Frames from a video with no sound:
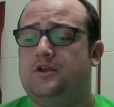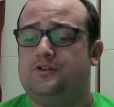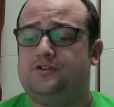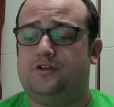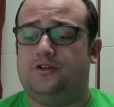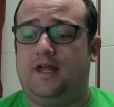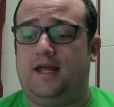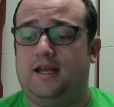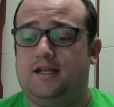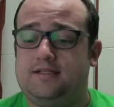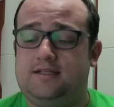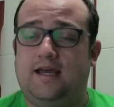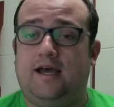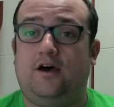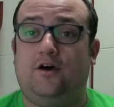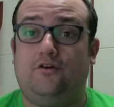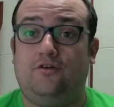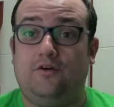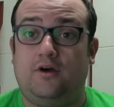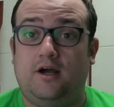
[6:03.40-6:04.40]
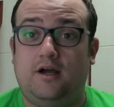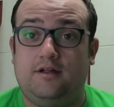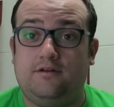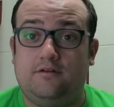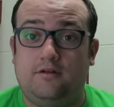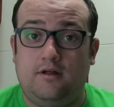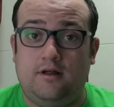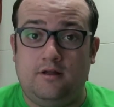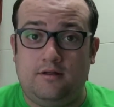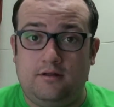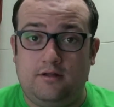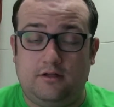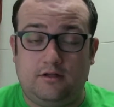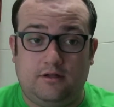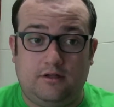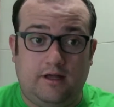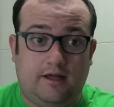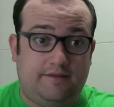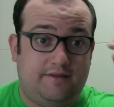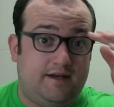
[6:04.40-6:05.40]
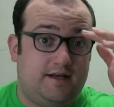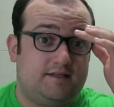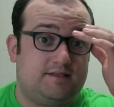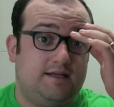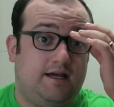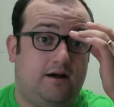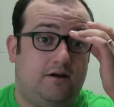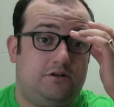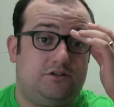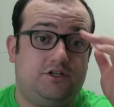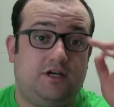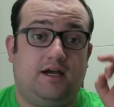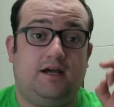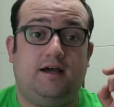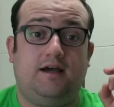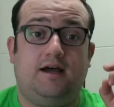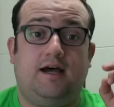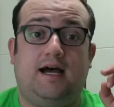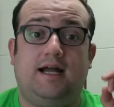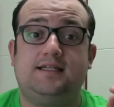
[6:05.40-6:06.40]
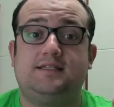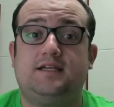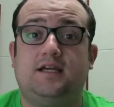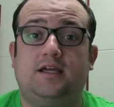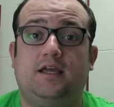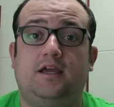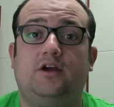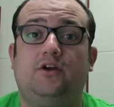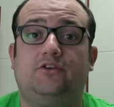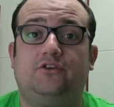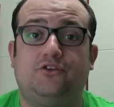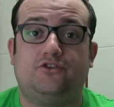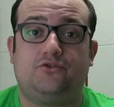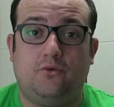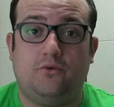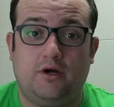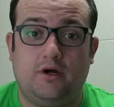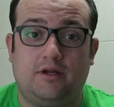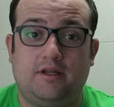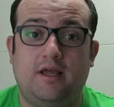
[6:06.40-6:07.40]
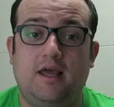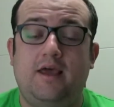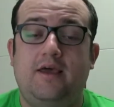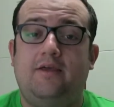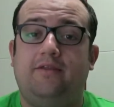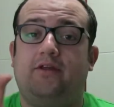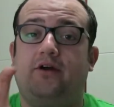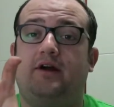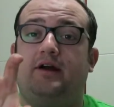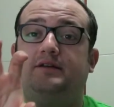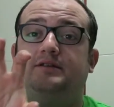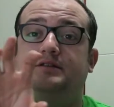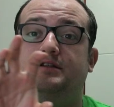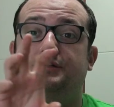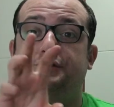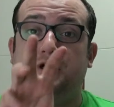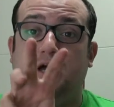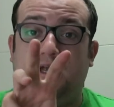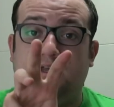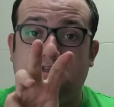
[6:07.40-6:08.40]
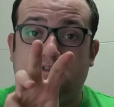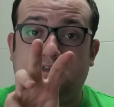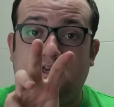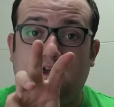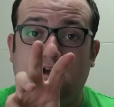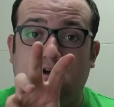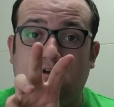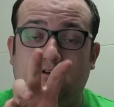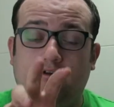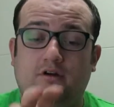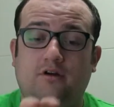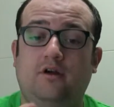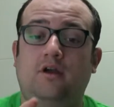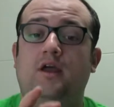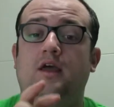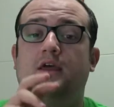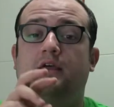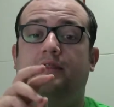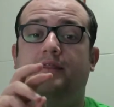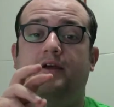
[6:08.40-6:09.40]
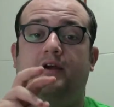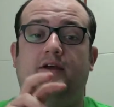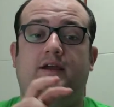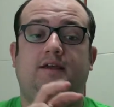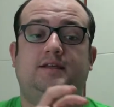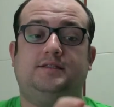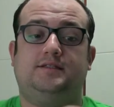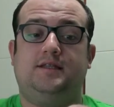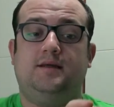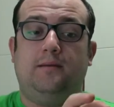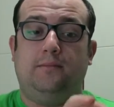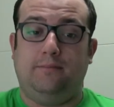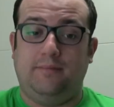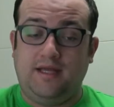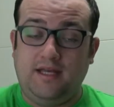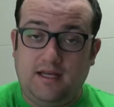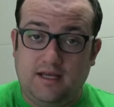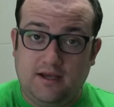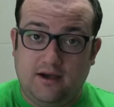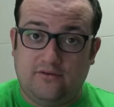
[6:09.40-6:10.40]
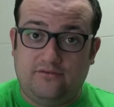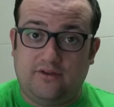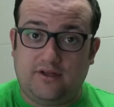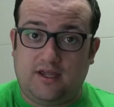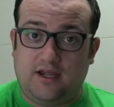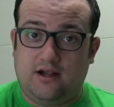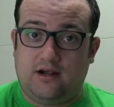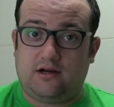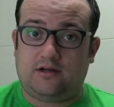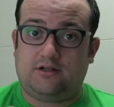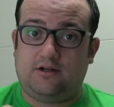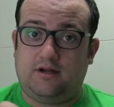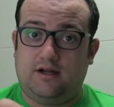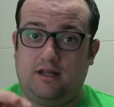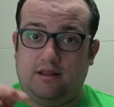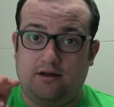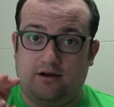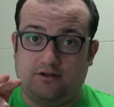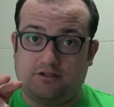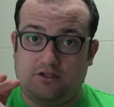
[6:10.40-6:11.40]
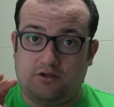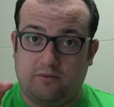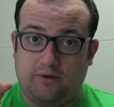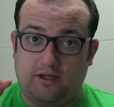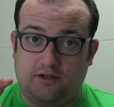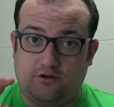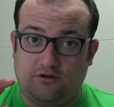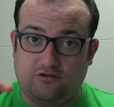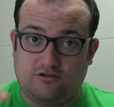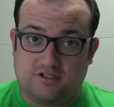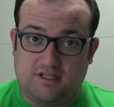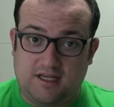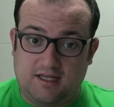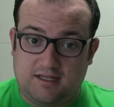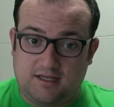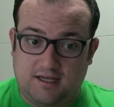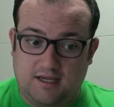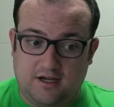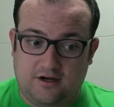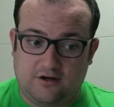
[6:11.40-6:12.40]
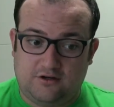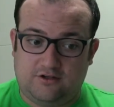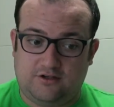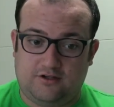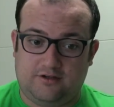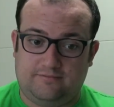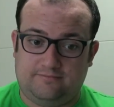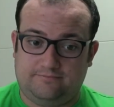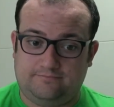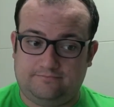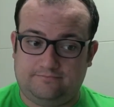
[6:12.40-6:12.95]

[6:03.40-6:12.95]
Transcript: So that is how Hanja characters work. There is the Chinese character, there is the meaning of the character, and there is the way you say the character.